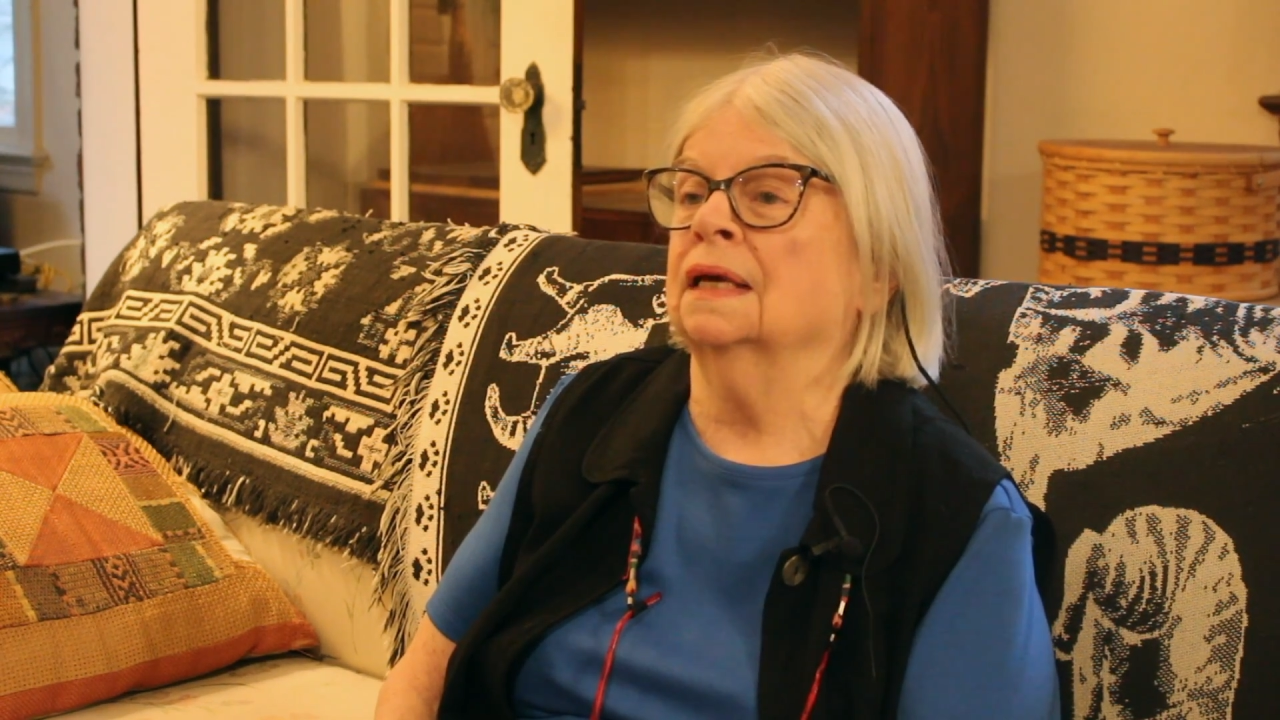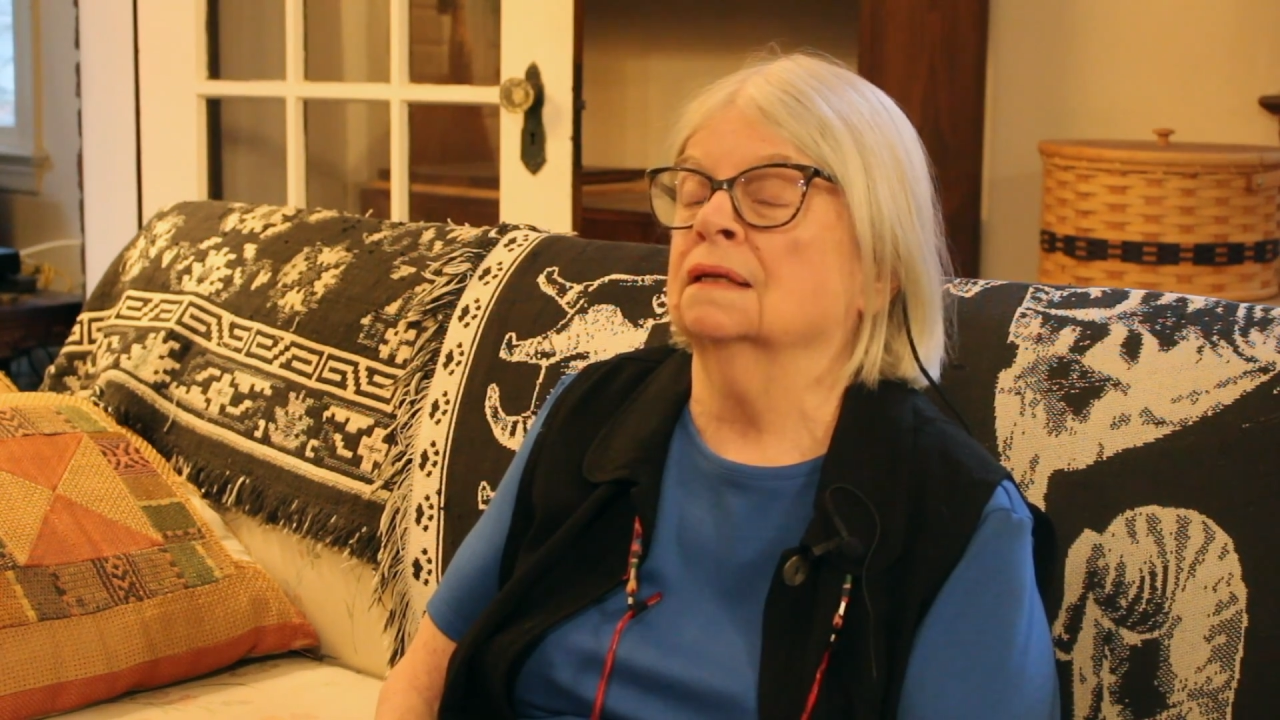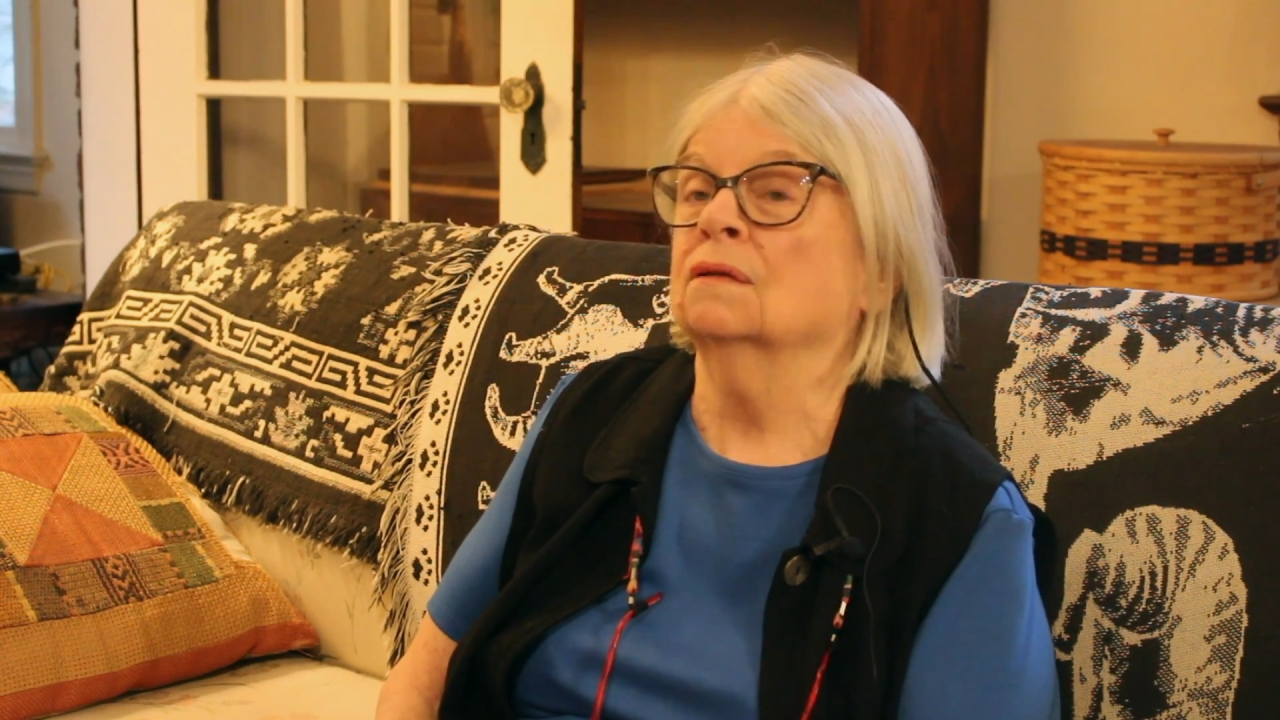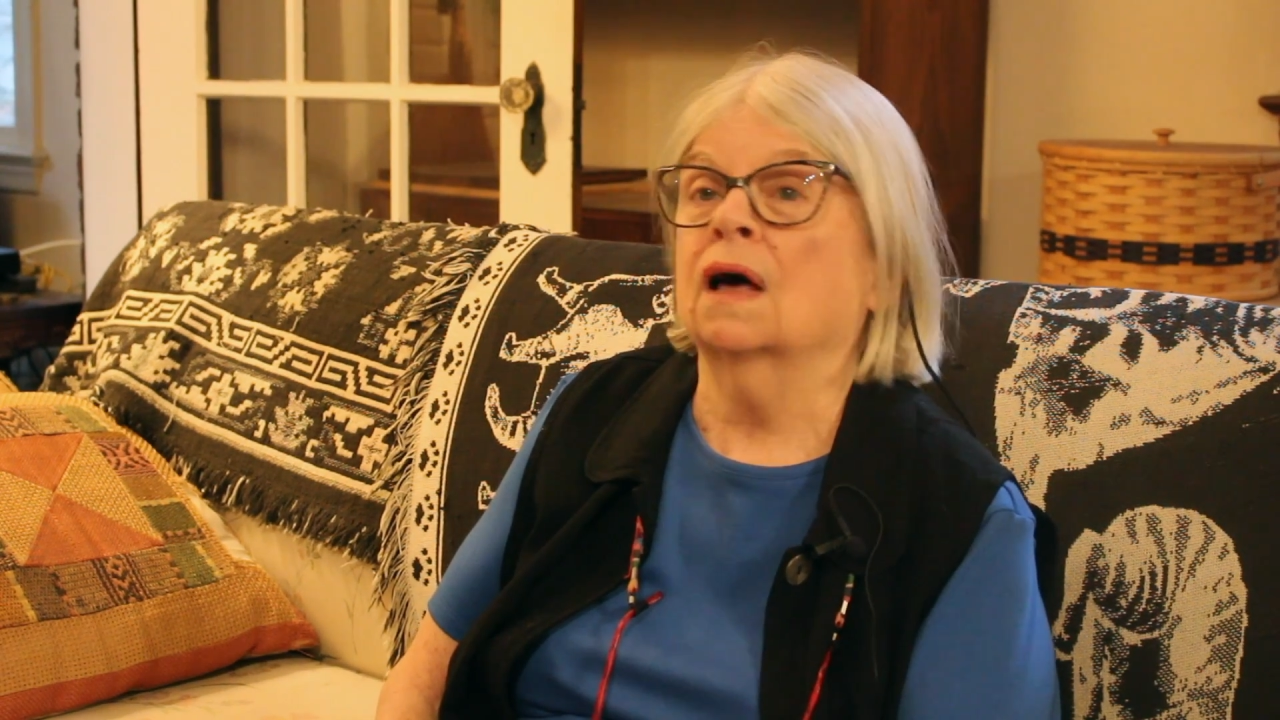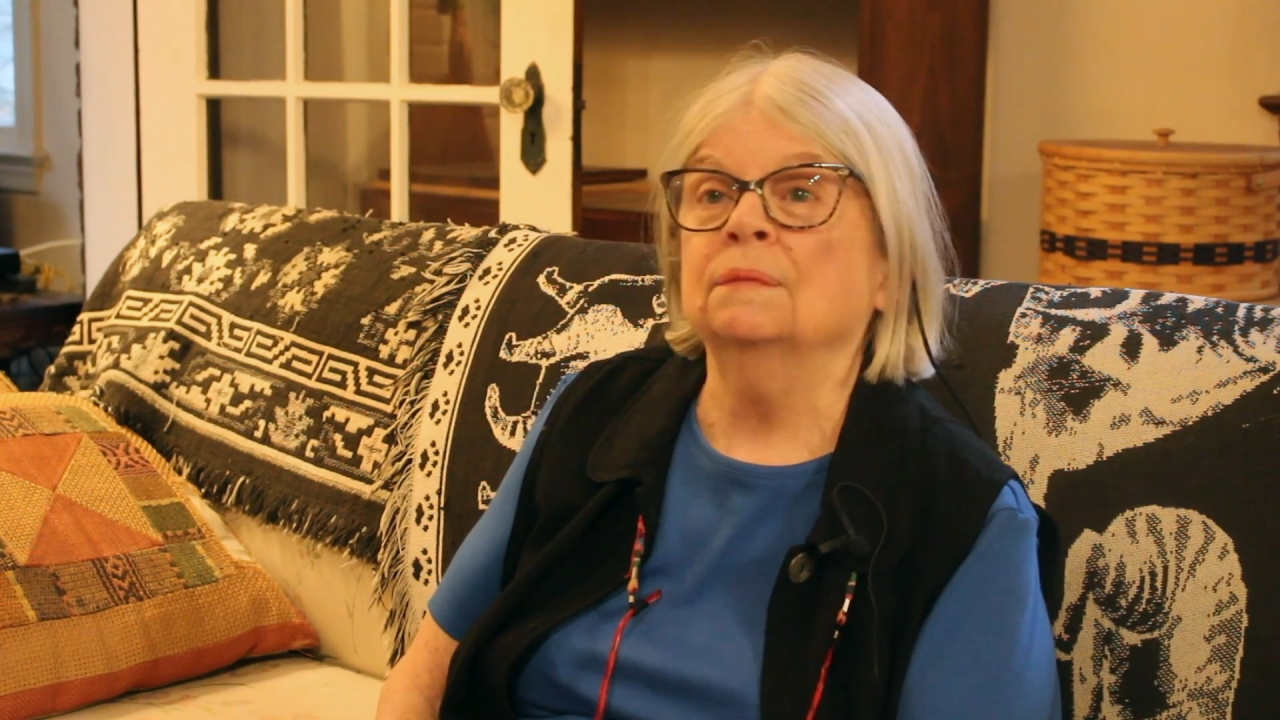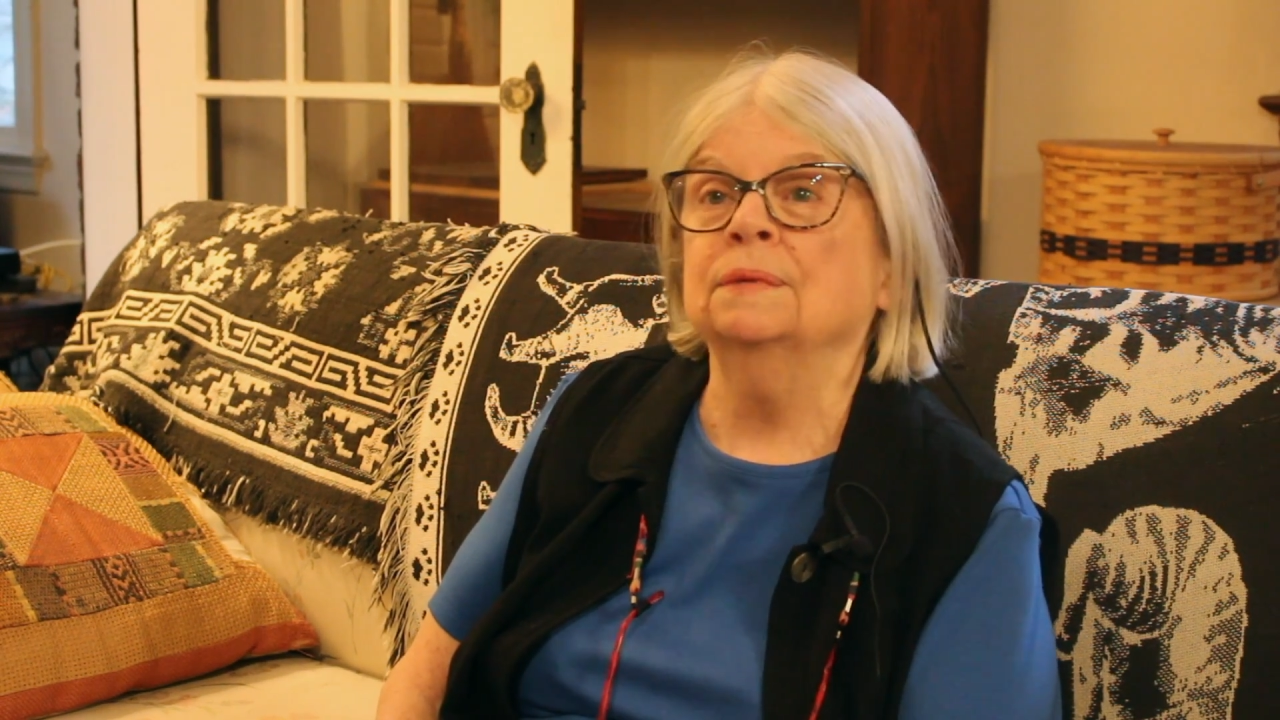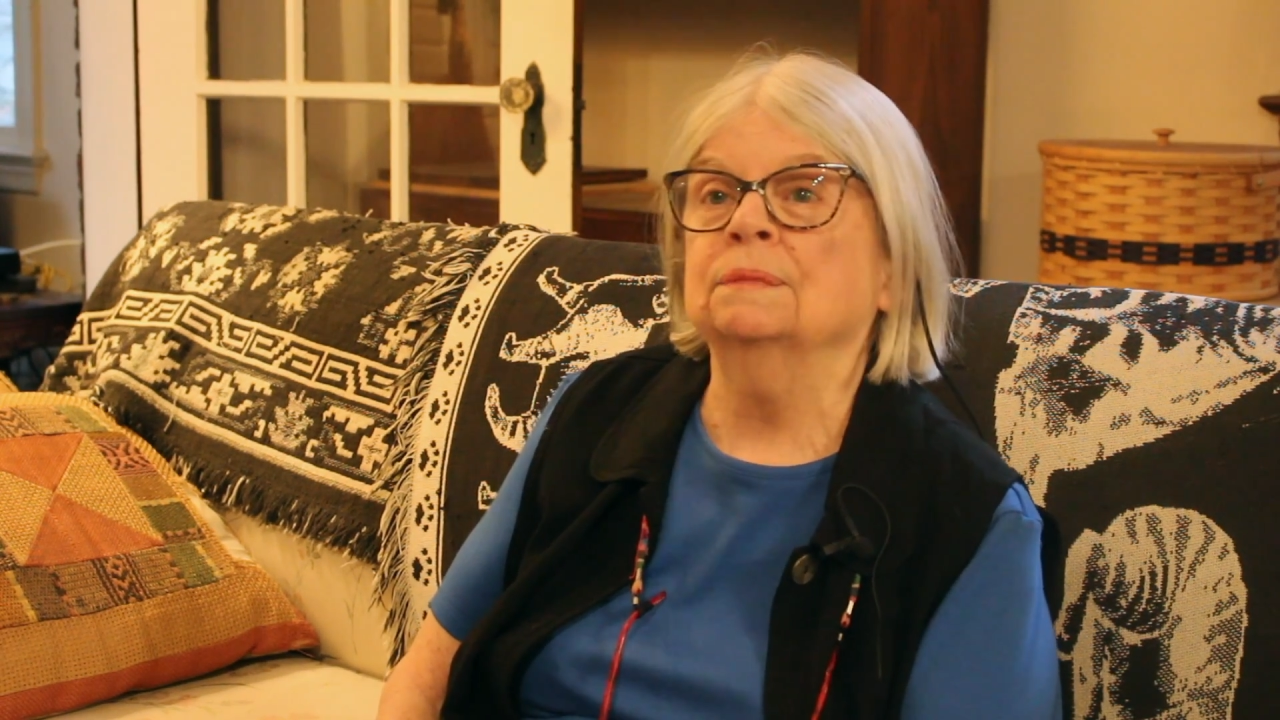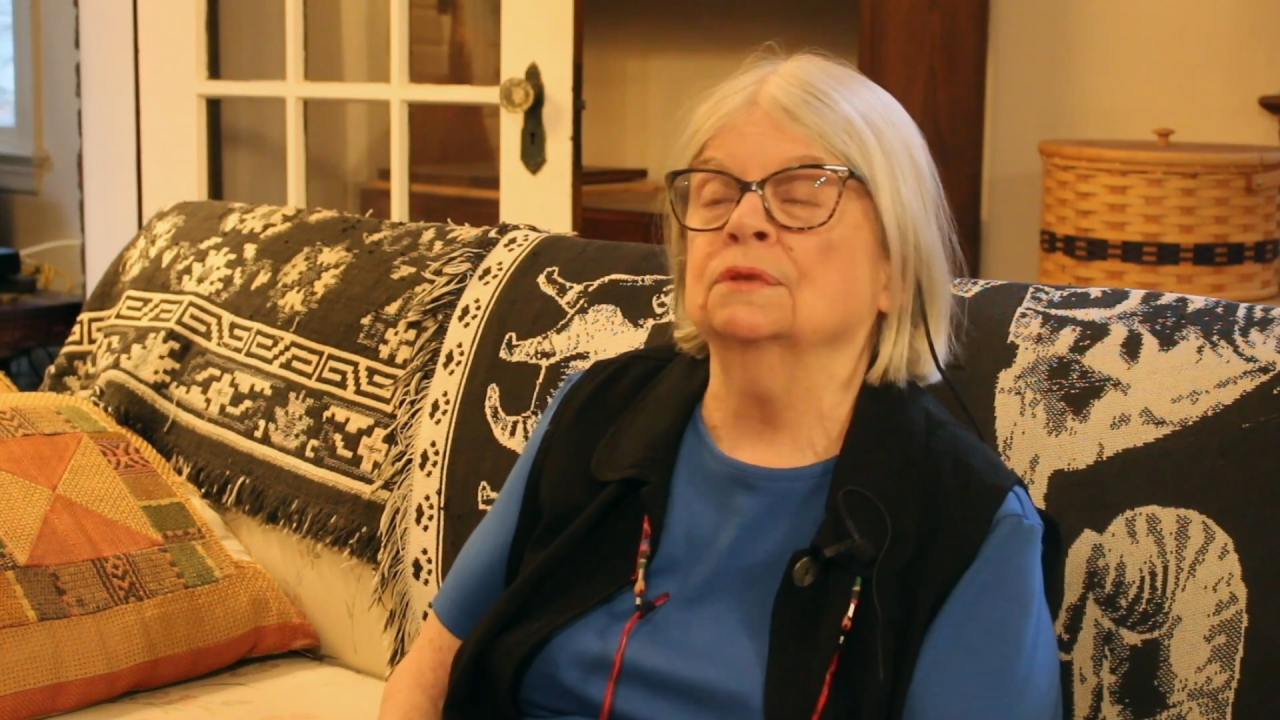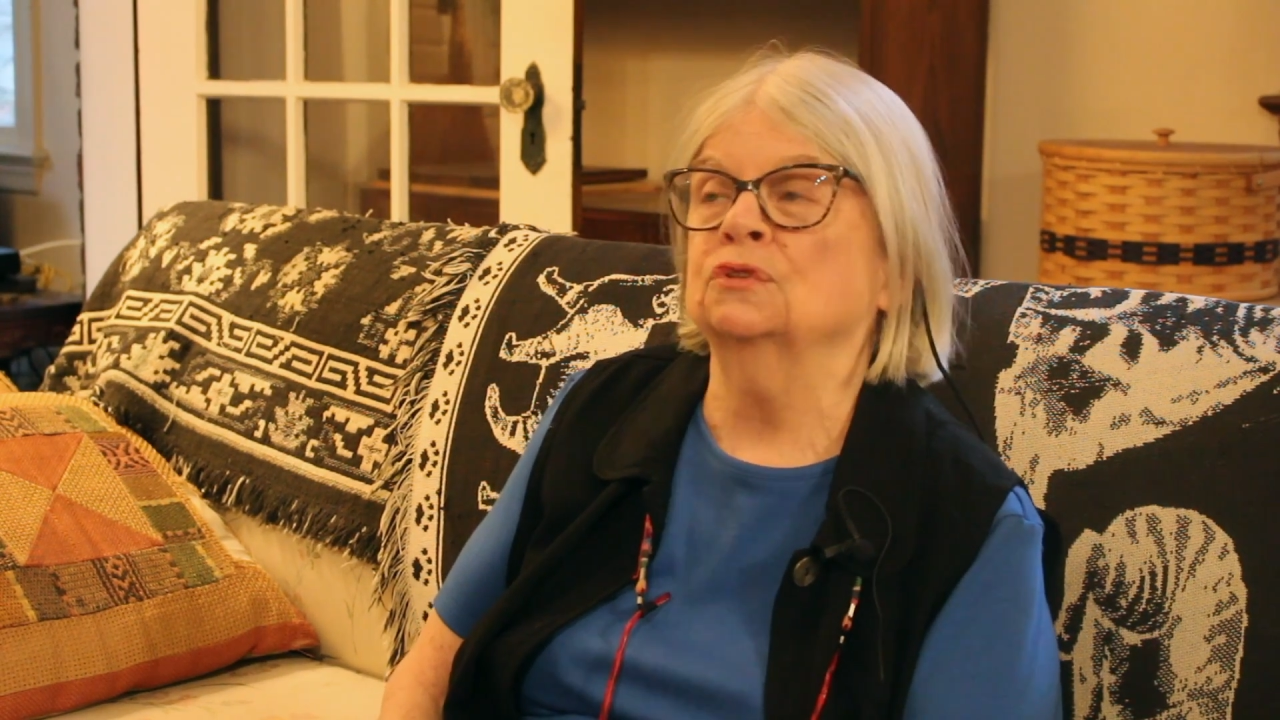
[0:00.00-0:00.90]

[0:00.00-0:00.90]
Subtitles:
and a lot of people